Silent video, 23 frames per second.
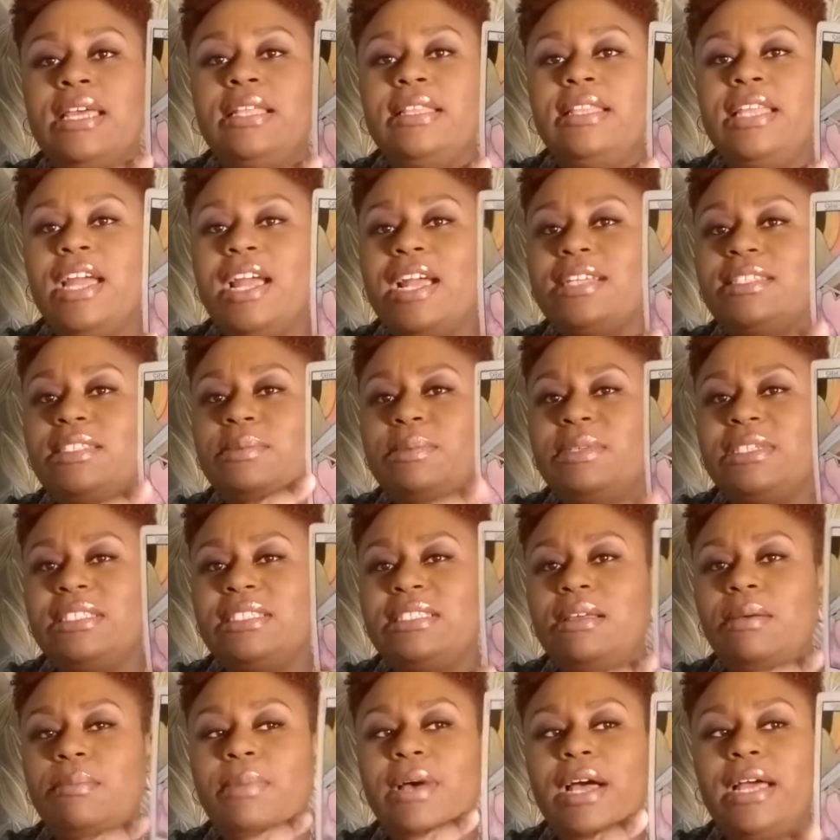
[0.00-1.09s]
there has been
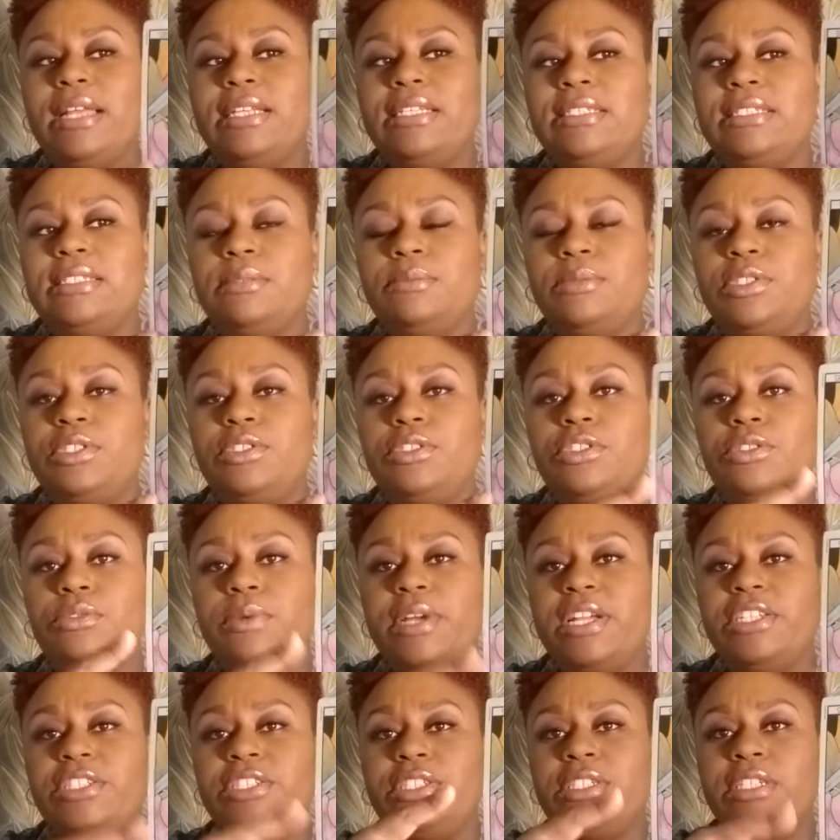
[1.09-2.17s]
somebody, some
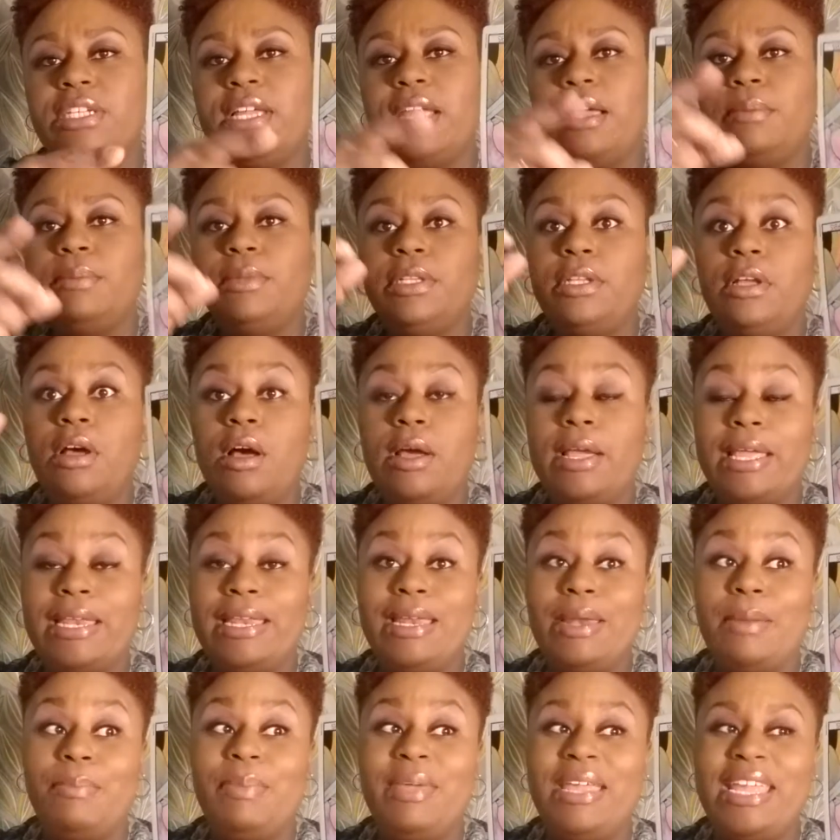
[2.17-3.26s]
situation to come along and it
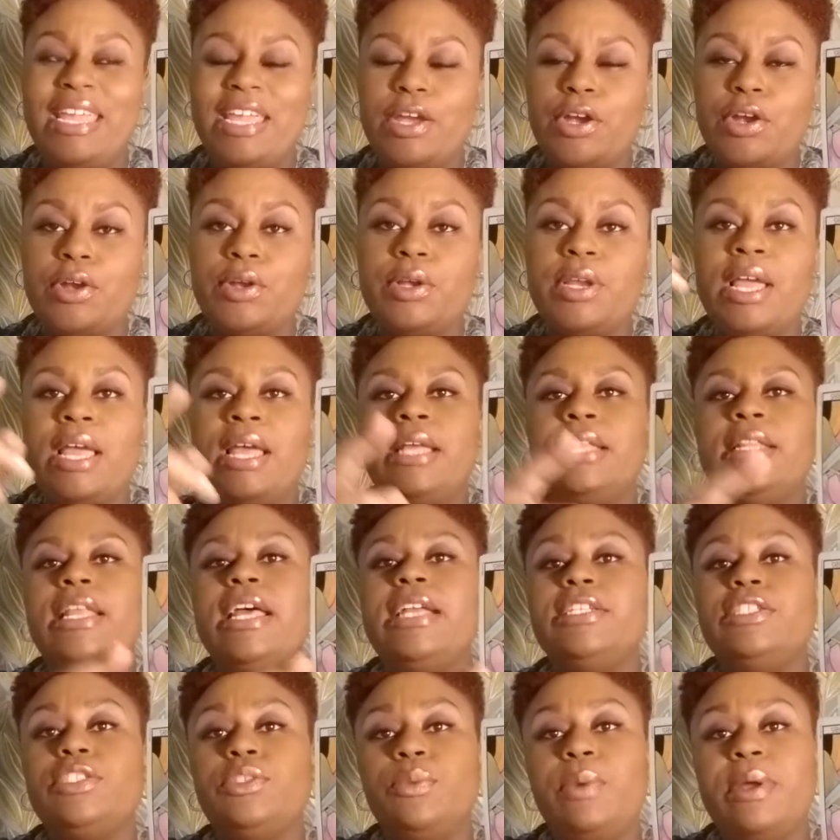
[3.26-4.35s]
appeared that
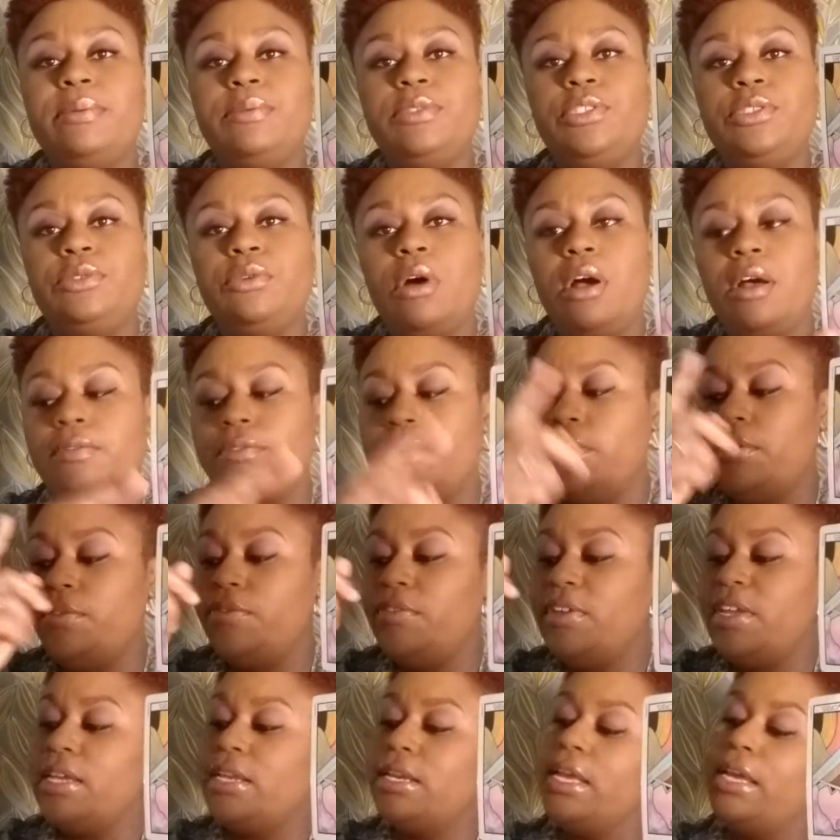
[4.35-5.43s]
it swept you off your
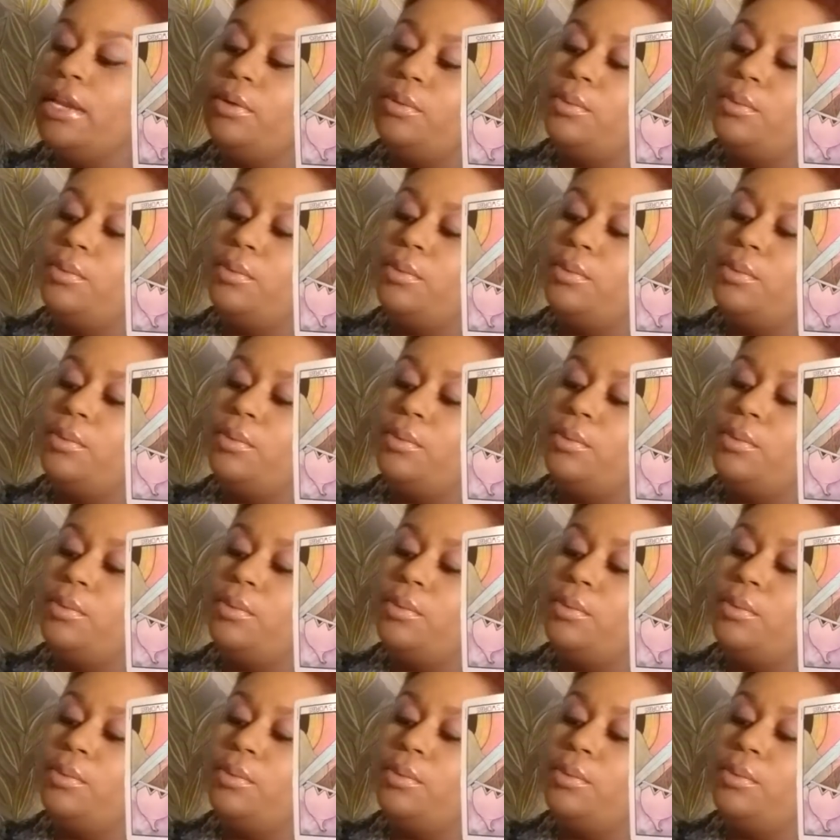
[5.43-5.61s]
feet and it